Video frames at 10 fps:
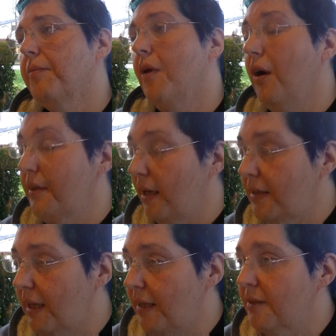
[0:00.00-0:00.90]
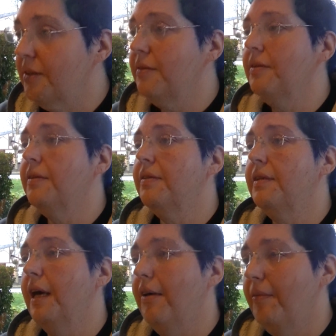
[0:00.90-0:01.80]
Online, yes.
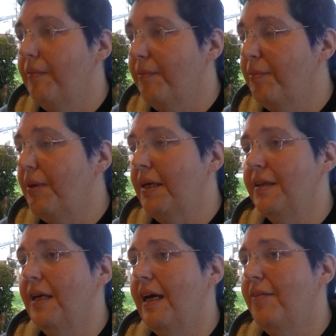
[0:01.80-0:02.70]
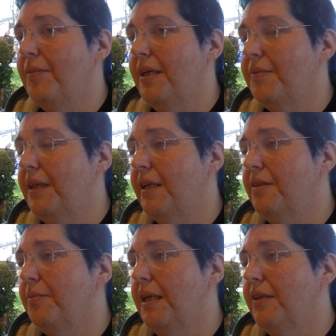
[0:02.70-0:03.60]
Yeah. But I haven't been able to get
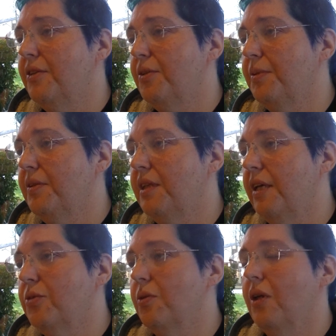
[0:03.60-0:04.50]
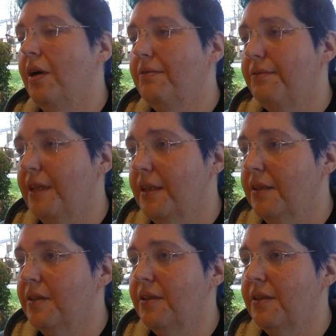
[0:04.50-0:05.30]
to meetings. There's been schedule conflicts.